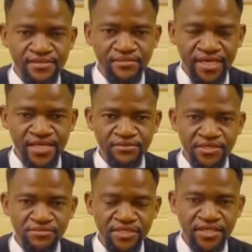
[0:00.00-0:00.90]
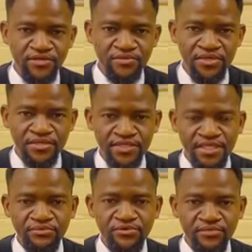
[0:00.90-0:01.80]
My name is Mr. Dominicus
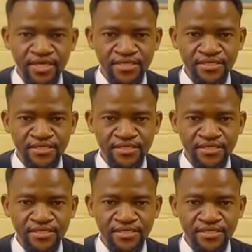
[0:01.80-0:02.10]
Chakumba.